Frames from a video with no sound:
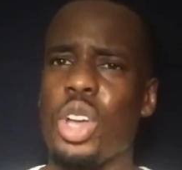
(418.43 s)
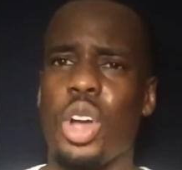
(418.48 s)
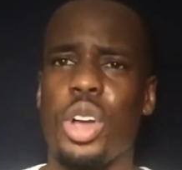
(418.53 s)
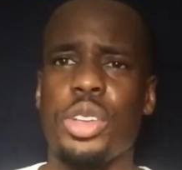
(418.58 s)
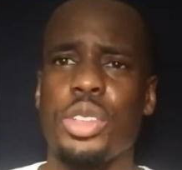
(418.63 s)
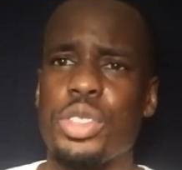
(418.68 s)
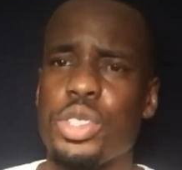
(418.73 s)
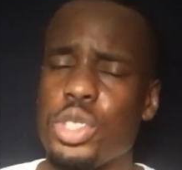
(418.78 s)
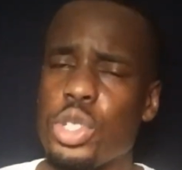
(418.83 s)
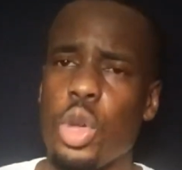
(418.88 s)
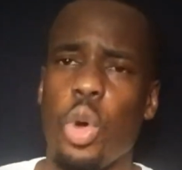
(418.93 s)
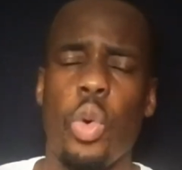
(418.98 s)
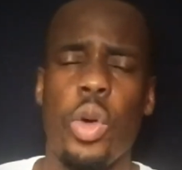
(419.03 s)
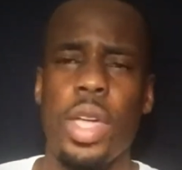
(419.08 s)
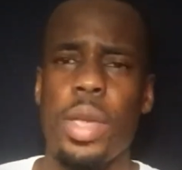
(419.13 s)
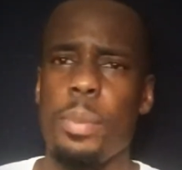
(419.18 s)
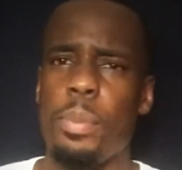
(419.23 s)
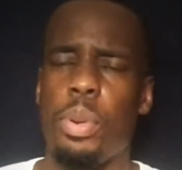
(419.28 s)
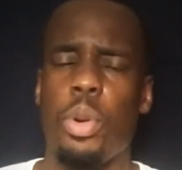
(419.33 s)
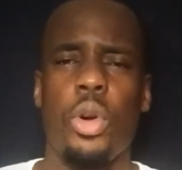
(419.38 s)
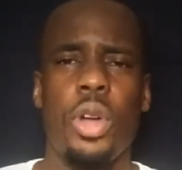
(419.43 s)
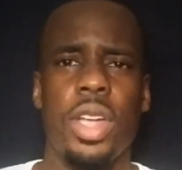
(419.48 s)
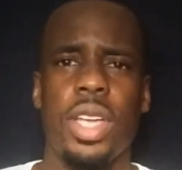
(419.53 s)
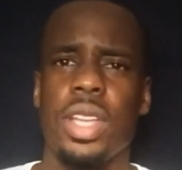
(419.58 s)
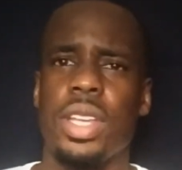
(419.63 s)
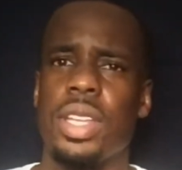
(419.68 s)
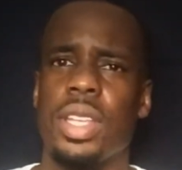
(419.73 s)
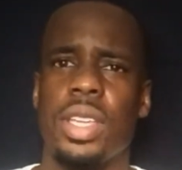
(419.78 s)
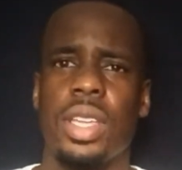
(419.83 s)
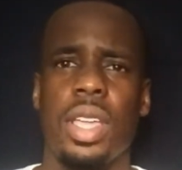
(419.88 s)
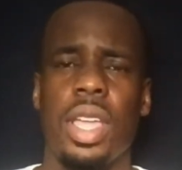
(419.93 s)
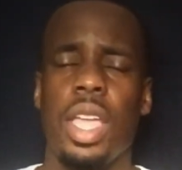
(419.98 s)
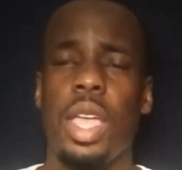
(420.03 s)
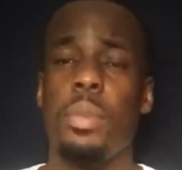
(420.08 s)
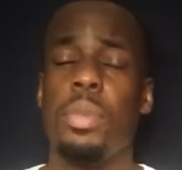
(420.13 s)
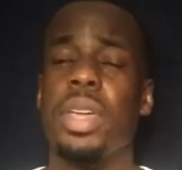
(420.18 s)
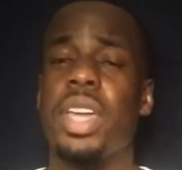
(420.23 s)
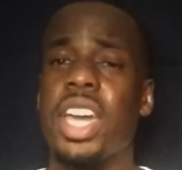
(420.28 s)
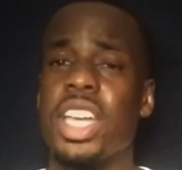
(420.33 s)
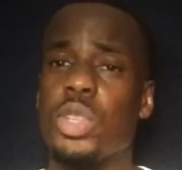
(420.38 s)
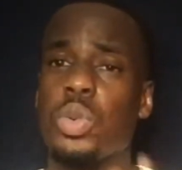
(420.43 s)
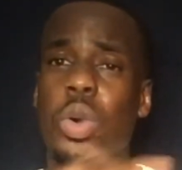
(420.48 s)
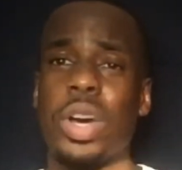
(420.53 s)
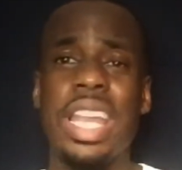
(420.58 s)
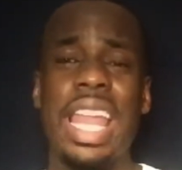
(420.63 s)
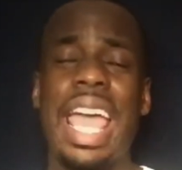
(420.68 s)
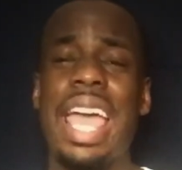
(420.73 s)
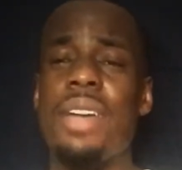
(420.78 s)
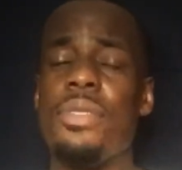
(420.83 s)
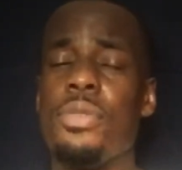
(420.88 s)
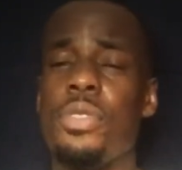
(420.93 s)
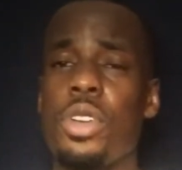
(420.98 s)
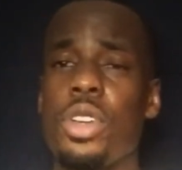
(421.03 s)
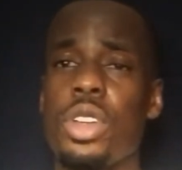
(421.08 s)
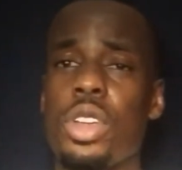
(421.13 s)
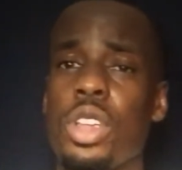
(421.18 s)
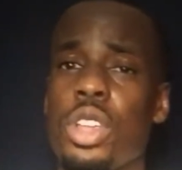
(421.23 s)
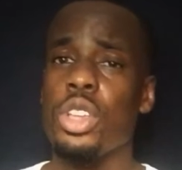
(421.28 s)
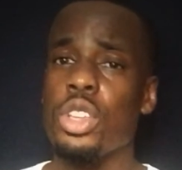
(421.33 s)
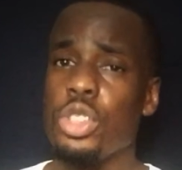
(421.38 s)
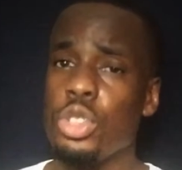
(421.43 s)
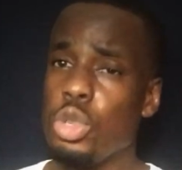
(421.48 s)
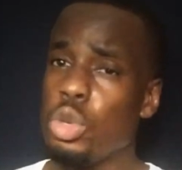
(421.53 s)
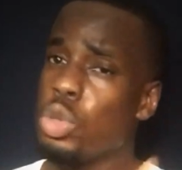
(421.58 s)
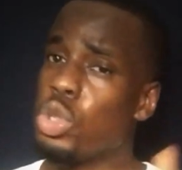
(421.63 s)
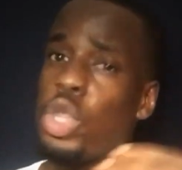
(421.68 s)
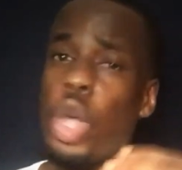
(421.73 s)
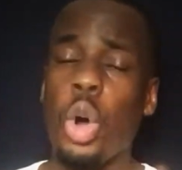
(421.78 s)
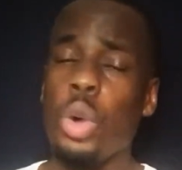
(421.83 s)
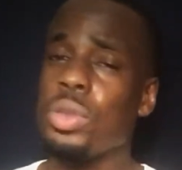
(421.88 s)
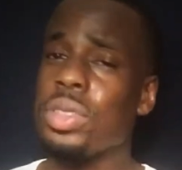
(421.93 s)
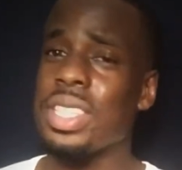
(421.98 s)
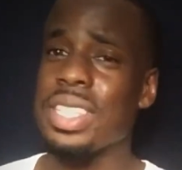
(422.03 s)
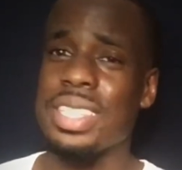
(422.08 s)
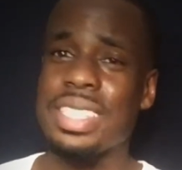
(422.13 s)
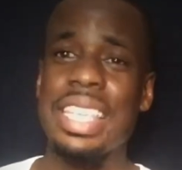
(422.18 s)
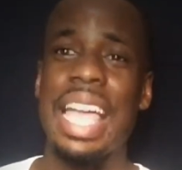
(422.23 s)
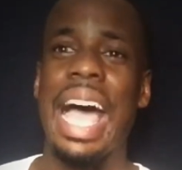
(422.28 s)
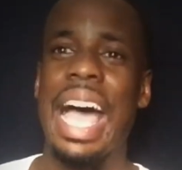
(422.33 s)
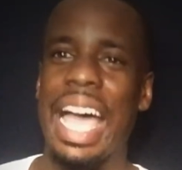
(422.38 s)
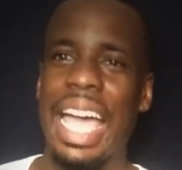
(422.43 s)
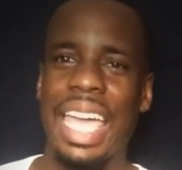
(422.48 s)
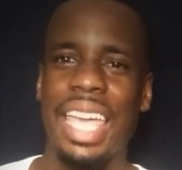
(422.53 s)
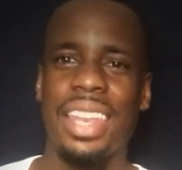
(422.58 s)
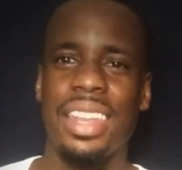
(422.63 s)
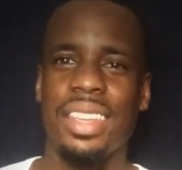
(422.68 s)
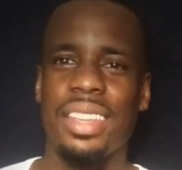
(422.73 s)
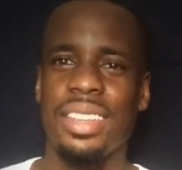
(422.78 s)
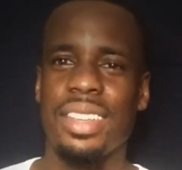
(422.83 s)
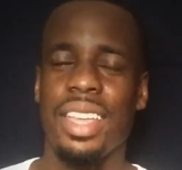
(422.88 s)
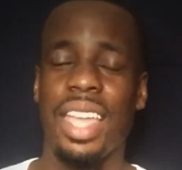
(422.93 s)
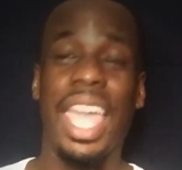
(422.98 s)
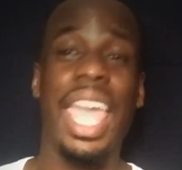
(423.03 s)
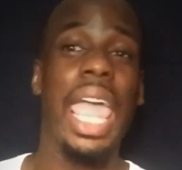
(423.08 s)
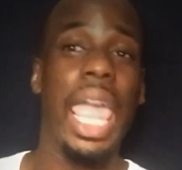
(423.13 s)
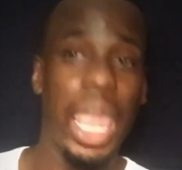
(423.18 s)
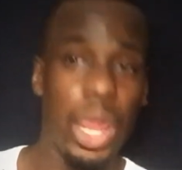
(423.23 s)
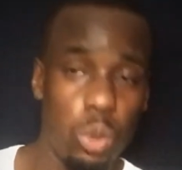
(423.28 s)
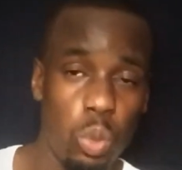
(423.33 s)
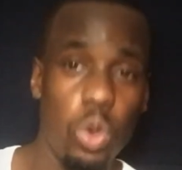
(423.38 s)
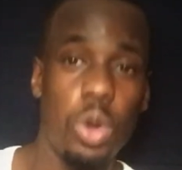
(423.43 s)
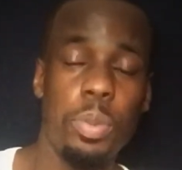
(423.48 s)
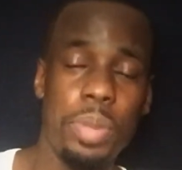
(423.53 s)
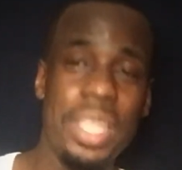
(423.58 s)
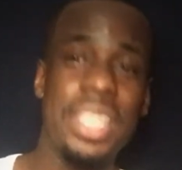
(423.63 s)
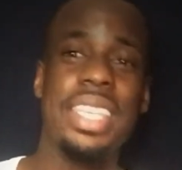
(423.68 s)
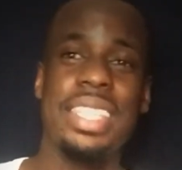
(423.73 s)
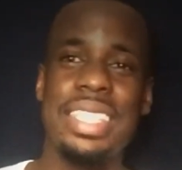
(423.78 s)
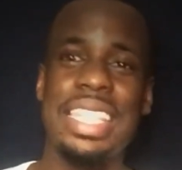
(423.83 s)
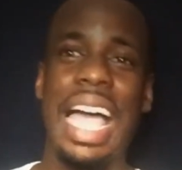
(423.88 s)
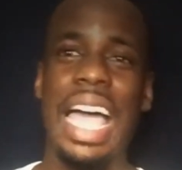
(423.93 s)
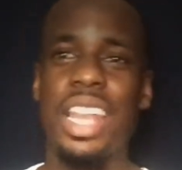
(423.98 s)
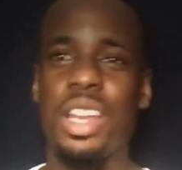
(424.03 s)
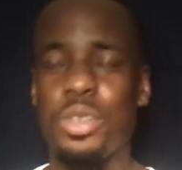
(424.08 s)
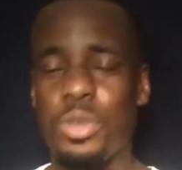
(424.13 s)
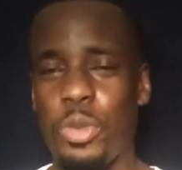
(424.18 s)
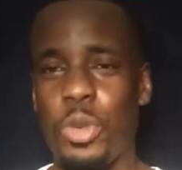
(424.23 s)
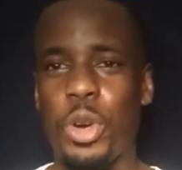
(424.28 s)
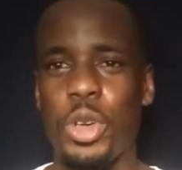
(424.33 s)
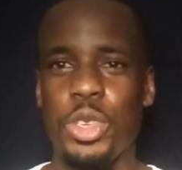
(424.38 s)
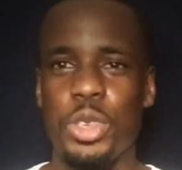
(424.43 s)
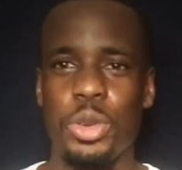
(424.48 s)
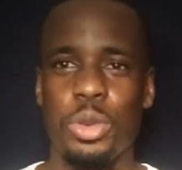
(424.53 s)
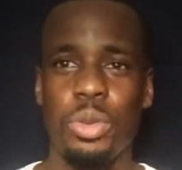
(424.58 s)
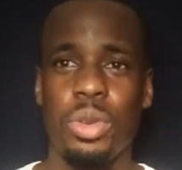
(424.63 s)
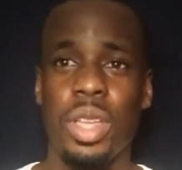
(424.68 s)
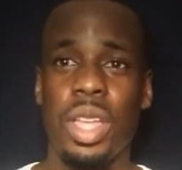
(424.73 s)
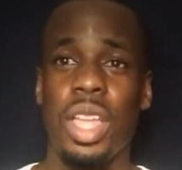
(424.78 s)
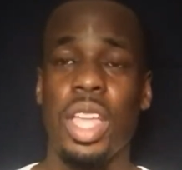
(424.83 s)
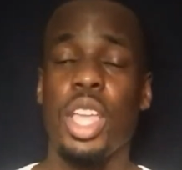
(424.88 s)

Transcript: are so important because whatever you don't decide, it will be decided for you.